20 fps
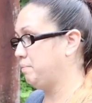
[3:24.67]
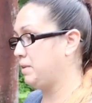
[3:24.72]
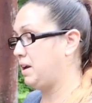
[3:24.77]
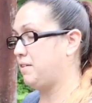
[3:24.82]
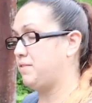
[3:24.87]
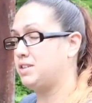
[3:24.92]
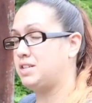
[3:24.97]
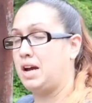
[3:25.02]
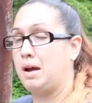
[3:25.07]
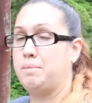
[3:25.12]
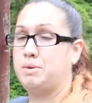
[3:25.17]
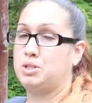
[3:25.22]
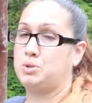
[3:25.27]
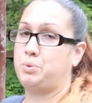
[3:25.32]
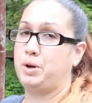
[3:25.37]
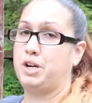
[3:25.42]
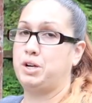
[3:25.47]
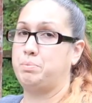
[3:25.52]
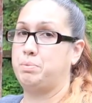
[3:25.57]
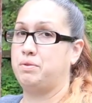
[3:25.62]
Every time it's
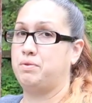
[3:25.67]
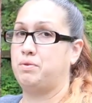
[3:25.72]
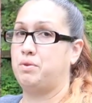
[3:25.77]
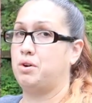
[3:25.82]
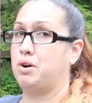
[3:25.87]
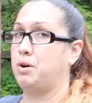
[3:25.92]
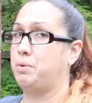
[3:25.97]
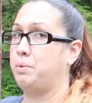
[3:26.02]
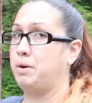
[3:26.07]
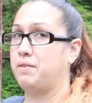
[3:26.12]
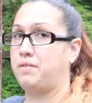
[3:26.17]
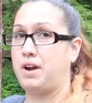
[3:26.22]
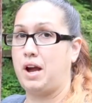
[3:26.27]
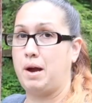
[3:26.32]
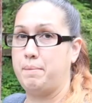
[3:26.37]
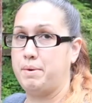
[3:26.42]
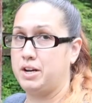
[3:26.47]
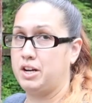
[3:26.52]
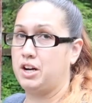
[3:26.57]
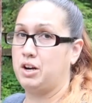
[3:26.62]
rained before, we've
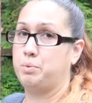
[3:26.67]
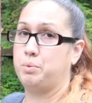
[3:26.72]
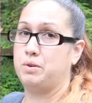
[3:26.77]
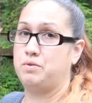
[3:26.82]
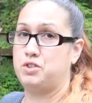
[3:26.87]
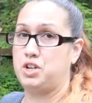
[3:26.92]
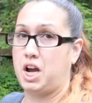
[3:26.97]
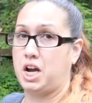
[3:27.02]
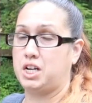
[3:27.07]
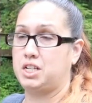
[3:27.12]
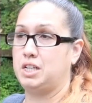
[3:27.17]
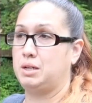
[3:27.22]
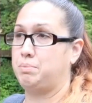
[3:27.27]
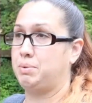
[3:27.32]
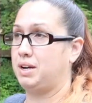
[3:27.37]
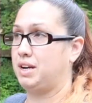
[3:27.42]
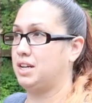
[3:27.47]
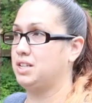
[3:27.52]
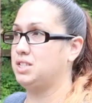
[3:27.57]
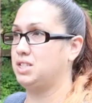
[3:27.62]
come in here, we've checked it,
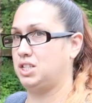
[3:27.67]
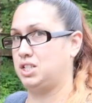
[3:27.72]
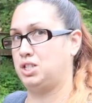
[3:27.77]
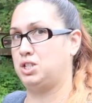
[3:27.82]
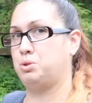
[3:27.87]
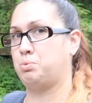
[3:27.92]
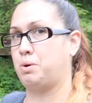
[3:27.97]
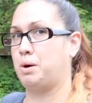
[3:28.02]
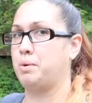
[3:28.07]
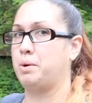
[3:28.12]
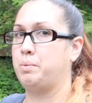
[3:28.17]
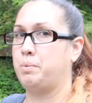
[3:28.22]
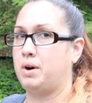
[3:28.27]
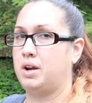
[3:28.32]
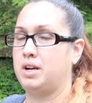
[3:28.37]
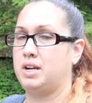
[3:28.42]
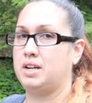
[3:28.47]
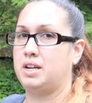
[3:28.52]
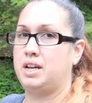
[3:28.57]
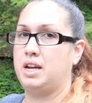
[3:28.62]
because this is where we
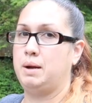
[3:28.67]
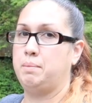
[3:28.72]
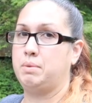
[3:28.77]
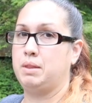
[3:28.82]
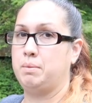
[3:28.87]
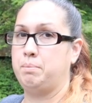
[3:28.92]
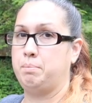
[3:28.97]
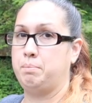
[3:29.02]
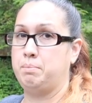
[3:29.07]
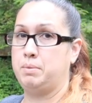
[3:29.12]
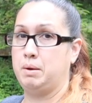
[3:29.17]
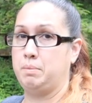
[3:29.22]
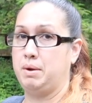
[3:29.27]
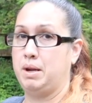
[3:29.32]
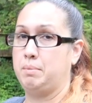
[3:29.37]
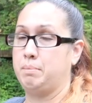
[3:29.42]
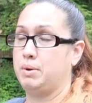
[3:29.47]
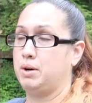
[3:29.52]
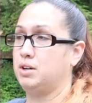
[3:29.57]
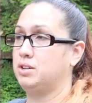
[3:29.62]
wanted to keep the
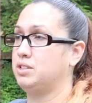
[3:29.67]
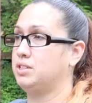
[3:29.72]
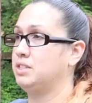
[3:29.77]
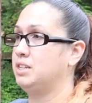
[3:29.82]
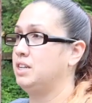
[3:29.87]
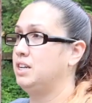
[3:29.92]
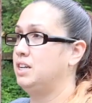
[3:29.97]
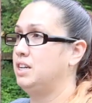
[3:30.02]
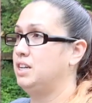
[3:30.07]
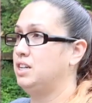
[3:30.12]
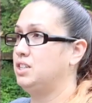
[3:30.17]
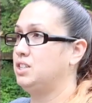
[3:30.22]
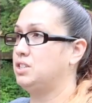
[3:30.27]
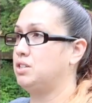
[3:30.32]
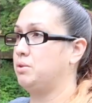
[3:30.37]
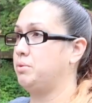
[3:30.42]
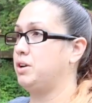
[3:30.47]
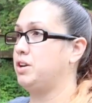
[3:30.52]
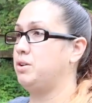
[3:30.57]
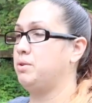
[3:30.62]
meat birds.
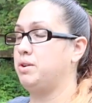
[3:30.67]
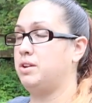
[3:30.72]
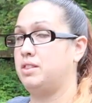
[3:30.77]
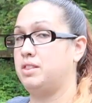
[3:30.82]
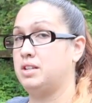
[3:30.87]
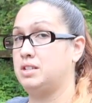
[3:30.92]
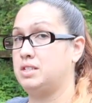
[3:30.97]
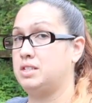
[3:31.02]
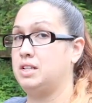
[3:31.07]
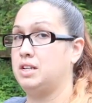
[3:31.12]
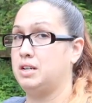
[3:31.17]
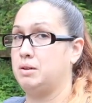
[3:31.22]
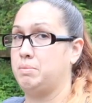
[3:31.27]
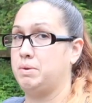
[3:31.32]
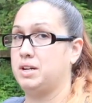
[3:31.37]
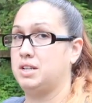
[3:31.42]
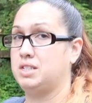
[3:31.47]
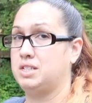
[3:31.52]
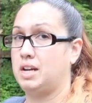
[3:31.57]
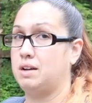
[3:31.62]
So we knew this needed to
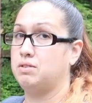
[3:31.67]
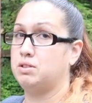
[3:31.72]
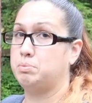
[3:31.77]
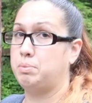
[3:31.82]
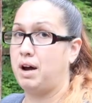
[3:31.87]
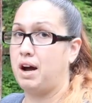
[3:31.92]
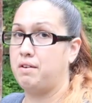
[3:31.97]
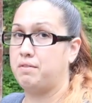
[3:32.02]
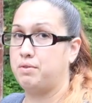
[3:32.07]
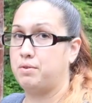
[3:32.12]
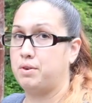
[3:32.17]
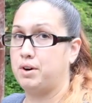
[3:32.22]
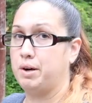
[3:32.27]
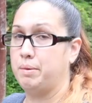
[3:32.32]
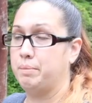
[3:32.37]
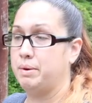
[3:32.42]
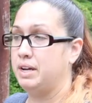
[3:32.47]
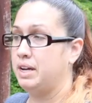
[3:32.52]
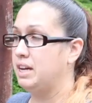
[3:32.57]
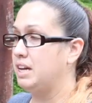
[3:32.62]
be a safe spot for
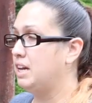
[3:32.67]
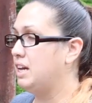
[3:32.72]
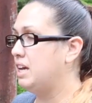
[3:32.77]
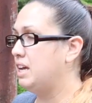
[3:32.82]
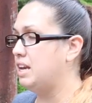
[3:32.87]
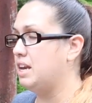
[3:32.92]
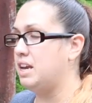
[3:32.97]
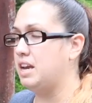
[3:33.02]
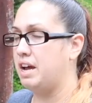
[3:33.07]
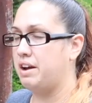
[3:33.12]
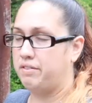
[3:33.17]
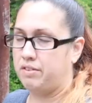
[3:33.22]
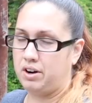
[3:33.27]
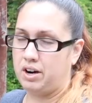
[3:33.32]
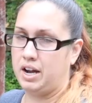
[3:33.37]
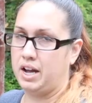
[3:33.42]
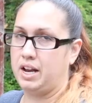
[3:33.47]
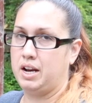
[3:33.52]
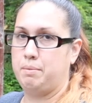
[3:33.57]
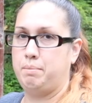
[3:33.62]
them. Never
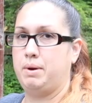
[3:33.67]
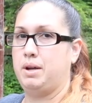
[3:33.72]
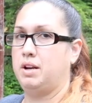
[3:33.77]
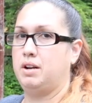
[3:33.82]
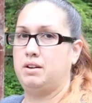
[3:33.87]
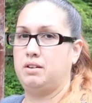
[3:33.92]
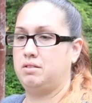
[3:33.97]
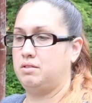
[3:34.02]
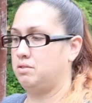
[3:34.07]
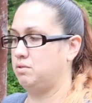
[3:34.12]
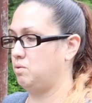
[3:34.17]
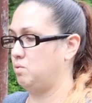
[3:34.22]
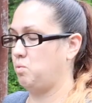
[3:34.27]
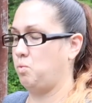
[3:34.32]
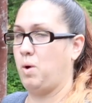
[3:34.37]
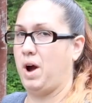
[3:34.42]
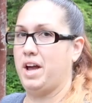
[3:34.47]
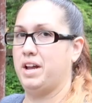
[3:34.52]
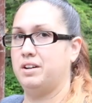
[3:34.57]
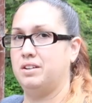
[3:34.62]
had it been
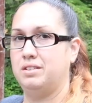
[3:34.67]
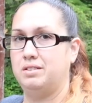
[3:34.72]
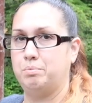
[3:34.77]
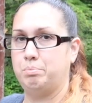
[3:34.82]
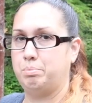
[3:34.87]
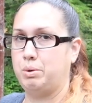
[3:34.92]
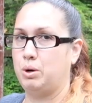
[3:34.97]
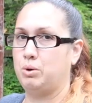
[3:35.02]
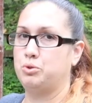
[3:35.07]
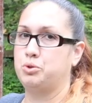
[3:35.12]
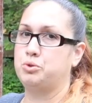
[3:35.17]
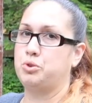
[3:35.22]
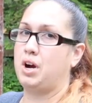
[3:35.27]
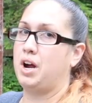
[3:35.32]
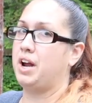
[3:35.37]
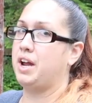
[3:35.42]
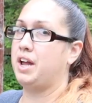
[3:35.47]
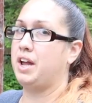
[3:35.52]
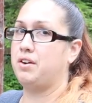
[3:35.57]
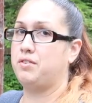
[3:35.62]
wet, bone
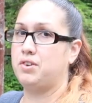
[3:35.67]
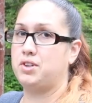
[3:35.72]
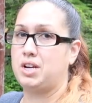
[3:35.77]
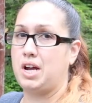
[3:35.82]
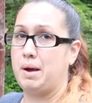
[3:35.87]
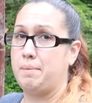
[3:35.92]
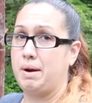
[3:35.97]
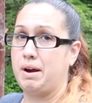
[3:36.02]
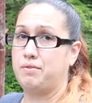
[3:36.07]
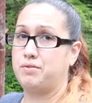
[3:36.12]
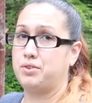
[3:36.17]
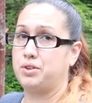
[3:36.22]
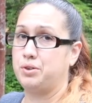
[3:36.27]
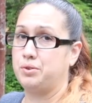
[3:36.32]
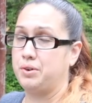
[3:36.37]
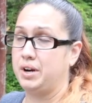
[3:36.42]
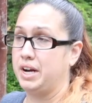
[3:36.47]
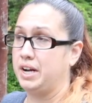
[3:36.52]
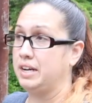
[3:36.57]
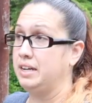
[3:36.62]
dry every time after a
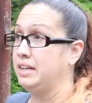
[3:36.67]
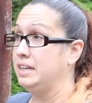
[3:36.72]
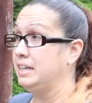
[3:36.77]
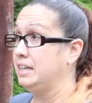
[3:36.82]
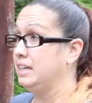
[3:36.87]
rain.